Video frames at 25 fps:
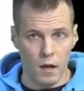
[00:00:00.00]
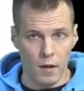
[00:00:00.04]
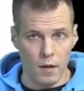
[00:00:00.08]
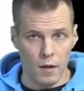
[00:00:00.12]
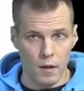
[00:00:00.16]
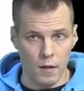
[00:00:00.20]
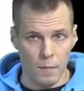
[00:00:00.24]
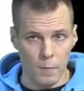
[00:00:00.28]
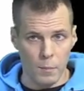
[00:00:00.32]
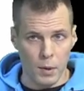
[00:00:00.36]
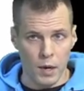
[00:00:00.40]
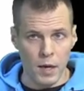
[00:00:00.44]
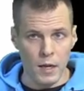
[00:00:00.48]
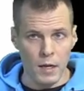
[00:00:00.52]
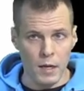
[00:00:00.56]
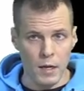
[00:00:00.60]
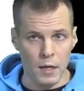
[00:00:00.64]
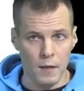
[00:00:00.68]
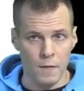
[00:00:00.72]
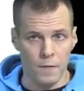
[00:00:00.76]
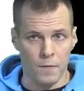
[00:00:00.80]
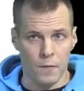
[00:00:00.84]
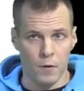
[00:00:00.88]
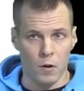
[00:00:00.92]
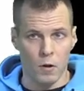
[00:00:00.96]
By
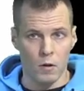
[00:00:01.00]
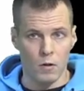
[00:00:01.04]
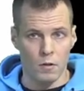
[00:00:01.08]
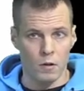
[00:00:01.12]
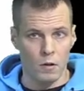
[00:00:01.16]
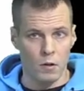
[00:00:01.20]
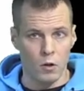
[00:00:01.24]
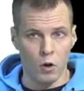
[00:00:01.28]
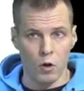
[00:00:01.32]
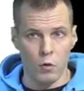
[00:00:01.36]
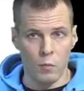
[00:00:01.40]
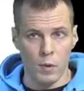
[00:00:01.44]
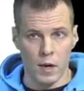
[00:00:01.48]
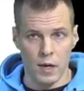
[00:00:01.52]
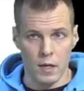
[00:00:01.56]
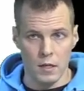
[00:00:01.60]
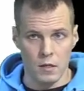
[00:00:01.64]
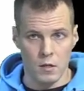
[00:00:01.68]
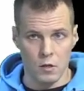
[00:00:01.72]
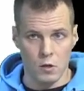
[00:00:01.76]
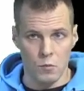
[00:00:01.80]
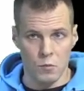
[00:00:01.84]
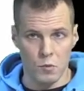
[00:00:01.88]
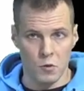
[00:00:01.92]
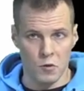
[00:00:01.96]
default, nobody is
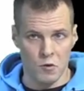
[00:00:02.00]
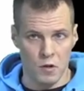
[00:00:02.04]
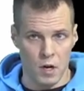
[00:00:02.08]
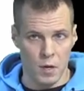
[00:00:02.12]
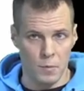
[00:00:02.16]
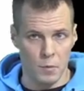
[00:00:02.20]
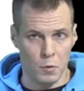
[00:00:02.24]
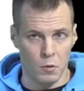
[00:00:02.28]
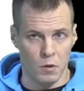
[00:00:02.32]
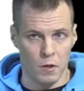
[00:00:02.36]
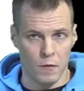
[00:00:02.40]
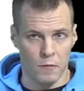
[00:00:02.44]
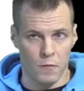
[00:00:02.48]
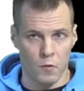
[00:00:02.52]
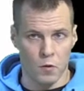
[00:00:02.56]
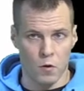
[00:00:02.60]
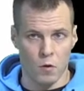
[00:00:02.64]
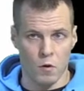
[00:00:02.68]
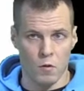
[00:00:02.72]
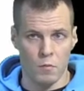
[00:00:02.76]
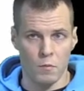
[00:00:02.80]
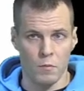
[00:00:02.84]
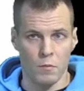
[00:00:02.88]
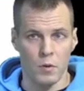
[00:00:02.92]
subscribed to the forum,